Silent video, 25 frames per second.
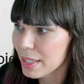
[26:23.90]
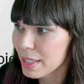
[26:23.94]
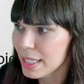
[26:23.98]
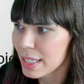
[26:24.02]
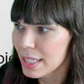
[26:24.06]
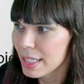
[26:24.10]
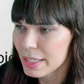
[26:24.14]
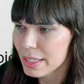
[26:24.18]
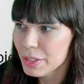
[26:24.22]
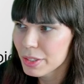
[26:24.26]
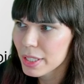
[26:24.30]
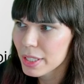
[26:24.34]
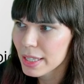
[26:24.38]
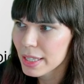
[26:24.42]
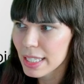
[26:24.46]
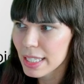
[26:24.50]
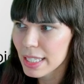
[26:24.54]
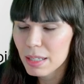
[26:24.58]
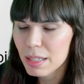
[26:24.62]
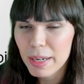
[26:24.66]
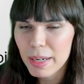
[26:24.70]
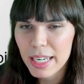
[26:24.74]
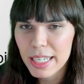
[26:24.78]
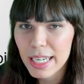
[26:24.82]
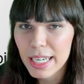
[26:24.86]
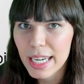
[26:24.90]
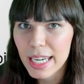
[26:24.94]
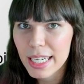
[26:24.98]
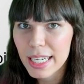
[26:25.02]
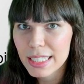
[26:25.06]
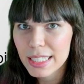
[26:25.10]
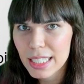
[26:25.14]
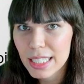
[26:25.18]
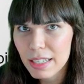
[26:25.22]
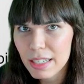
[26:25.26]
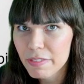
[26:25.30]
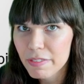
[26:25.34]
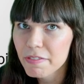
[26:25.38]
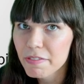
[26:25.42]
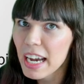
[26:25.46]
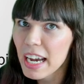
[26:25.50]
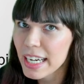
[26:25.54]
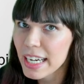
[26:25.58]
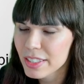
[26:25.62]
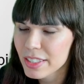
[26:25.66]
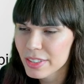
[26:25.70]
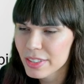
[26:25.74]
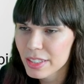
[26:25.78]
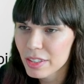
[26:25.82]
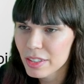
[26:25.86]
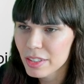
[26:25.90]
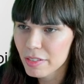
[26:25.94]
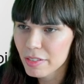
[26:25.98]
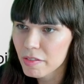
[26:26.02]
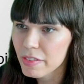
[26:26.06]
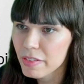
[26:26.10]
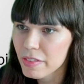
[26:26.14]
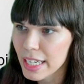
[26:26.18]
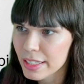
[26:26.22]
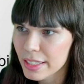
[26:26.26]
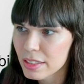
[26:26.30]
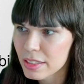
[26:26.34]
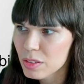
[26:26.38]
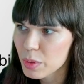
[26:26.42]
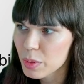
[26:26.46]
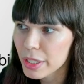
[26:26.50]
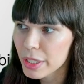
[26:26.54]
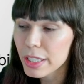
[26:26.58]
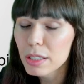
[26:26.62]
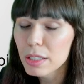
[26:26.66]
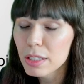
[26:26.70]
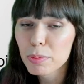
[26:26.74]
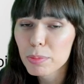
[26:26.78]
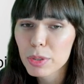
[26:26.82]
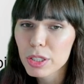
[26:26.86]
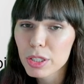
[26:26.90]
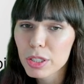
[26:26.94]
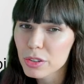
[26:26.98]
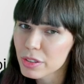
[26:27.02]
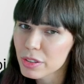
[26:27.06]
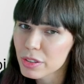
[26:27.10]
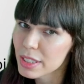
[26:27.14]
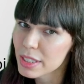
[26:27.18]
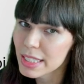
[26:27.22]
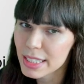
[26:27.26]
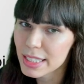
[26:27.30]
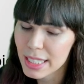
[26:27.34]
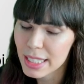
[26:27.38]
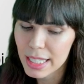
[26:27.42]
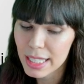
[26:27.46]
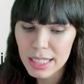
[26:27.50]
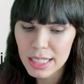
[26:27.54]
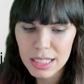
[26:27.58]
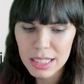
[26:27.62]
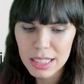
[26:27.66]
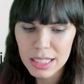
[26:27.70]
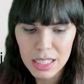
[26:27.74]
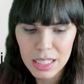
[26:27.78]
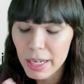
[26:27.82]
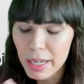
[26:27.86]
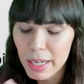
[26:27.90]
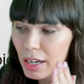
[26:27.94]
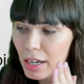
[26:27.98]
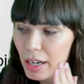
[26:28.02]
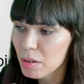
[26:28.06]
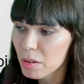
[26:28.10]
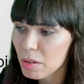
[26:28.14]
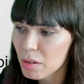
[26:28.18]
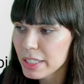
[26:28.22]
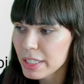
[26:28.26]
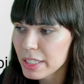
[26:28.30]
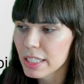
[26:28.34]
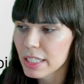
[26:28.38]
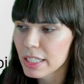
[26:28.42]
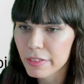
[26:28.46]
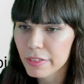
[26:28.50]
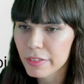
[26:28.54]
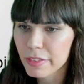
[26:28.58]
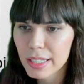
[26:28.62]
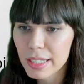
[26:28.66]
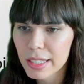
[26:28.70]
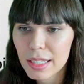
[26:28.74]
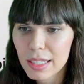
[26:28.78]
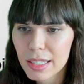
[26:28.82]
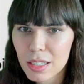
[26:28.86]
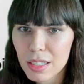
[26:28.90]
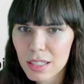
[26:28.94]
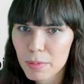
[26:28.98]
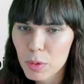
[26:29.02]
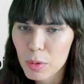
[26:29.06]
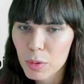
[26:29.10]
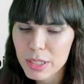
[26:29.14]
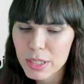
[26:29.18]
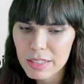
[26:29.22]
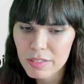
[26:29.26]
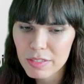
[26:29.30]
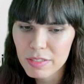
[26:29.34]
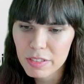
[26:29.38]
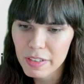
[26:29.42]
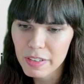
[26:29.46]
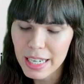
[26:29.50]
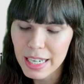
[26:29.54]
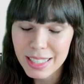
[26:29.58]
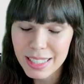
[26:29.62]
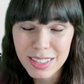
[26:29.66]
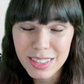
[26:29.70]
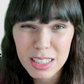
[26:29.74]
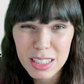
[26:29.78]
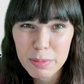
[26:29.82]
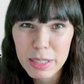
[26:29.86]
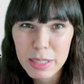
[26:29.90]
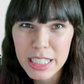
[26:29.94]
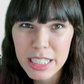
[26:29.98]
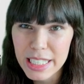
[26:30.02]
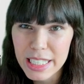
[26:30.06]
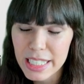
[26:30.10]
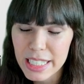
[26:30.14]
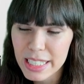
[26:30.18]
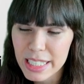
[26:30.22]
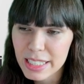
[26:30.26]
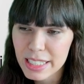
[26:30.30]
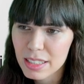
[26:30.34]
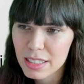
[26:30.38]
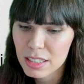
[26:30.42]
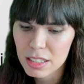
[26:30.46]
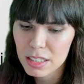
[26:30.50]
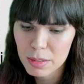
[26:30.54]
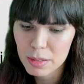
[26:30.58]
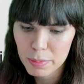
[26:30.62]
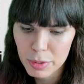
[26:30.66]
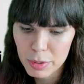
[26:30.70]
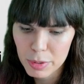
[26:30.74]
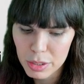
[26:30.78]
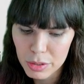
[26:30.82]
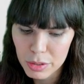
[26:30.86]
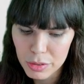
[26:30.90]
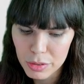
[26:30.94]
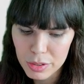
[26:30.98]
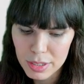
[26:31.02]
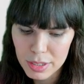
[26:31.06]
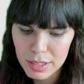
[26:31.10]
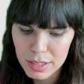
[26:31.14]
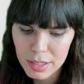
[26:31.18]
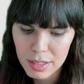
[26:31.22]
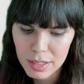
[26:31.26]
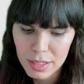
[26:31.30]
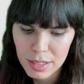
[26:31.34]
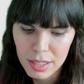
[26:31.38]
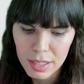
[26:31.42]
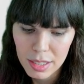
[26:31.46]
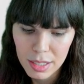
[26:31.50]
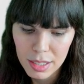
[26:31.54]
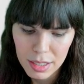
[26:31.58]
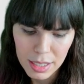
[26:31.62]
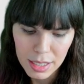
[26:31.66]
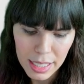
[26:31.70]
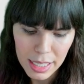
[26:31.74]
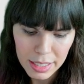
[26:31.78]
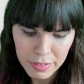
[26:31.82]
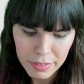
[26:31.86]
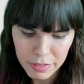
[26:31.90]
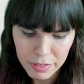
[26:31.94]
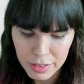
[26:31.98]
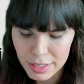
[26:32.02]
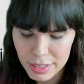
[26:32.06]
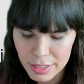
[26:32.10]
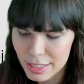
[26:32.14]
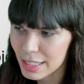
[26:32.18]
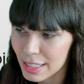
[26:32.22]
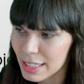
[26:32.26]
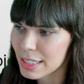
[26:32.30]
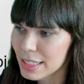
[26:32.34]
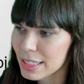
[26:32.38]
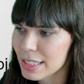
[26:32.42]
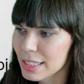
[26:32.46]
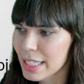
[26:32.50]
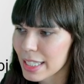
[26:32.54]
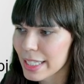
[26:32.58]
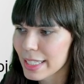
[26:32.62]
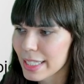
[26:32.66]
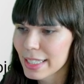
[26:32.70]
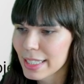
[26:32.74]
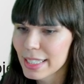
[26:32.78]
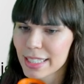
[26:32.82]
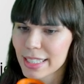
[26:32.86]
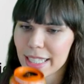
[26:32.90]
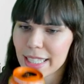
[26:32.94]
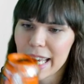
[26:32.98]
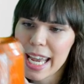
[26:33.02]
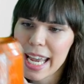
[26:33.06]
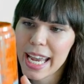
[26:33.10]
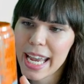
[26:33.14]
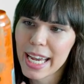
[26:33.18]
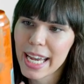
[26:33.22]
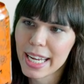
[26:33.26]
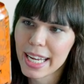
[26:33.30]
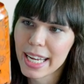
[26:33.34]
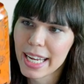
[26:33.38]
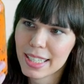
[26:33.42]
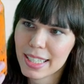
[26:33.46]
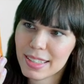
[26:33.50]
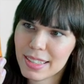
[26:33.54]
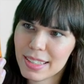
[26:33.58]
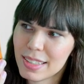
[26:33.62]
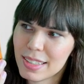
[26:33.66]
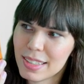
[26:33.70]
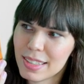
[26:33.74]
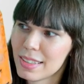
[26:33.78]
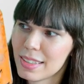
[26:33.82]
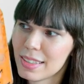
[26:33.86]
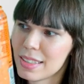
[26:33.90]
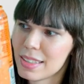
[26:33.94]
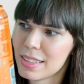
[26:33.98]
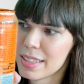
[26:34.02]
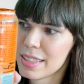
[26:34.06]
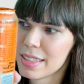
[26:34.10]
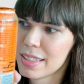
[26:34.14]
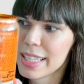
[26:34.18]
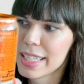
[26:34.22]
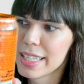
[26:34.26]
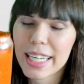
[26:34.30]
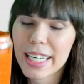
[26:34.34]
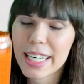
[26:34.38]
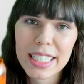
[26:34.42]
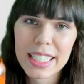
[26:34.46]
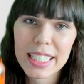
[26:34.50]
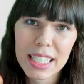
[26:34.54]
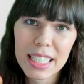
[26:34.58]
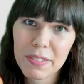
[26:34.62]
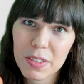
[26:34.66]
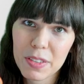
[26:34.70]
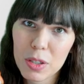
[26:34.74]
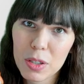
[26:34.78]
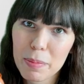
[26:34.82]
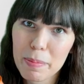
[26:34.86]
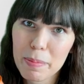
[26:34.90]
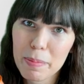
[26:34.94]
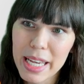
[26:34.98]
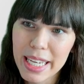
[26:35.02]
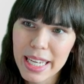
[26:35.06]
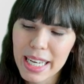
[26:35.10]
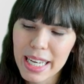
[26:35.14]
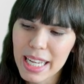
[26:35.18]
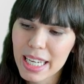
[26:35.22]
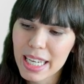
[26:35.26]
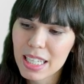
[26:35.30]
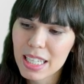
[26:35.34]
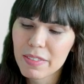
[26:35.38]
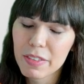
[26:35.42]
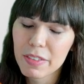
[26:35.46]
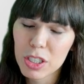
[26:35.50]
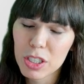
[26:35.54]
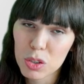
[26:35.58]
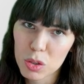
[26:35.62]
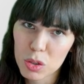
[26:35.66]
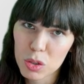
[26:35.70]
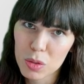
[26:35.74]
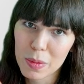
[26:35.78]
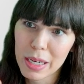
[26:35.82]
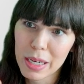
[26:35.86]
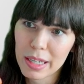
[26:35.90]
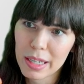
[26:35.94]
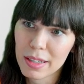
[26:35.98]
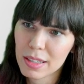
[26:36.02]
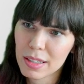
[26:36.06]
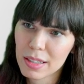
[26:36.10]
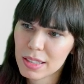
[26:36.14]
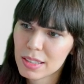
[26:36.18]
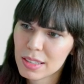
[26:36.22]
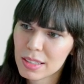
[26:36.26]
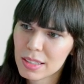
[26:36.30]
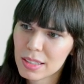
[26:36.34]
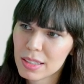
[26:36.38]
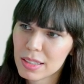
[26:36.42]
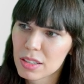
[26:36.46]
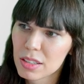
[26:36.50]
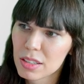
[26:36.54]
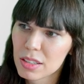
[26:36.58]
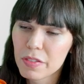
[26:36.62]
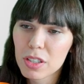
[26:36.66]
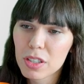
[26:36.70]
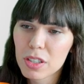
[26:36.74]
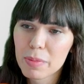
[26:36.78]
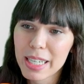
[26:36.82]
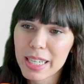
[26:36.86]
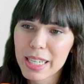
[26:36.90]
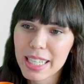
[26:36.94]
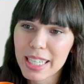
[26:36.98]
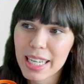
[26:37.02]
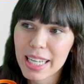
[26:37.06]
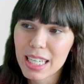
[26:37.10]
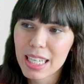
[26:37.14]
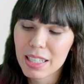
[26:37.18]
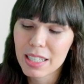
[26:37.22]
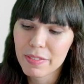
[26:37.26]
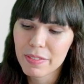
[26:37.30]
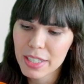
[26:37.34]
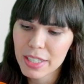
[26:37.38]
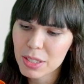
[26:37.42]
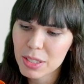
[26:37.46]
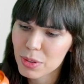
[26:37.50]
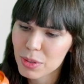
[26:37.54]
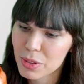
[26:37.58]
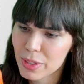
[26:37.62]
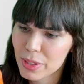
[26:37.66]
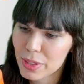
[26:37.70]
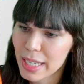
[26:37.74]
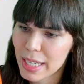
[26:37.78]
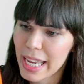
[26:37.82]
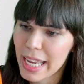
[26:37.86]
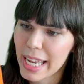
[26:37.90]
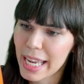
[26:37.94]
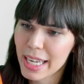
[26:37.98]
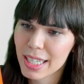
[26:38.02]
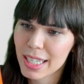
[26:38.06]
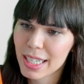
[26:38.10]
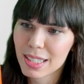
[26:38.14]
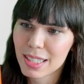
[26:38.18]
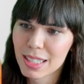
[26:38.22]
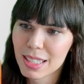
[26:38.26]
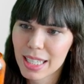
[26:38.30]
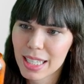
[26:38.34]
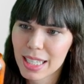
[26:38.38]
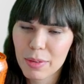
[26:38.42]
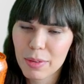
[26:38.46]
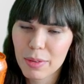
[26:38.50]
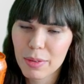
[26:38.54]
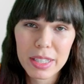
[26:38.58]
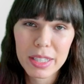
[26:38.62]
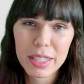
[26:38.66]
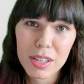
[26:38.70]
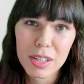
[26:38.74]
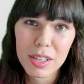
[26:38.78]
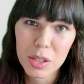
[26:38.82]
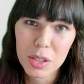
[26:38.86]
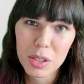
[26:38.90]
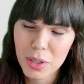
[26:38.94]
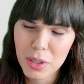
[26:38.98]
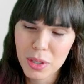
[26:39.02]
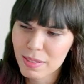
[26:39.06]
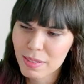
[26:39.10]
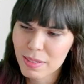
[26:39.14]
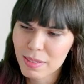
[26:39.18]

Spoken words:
you can think about it as like a factory. You have a factory where you can produce these things. They might all be different, but once you have the factory, it's much easier to produce, like for instance, like this can, than it is if you were to make an individual one. So if you were to make an individual can, like with your own